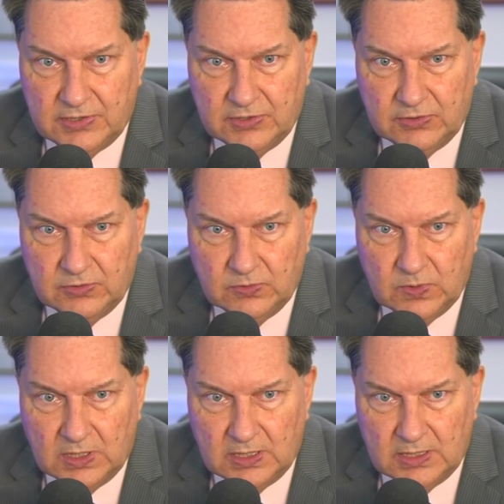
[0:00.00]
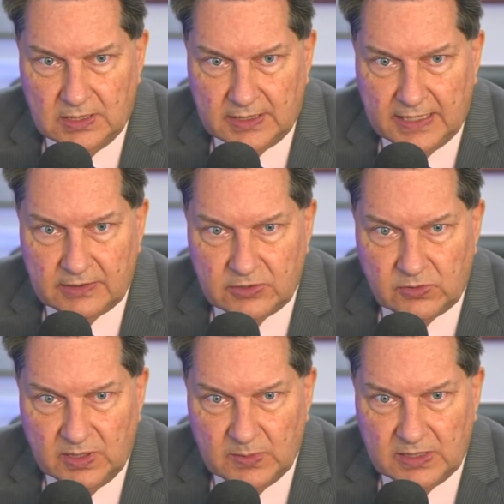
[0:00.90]
to uh, get the
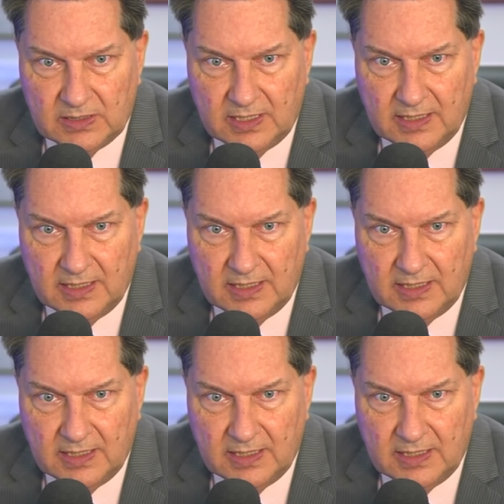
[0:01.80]
treatment.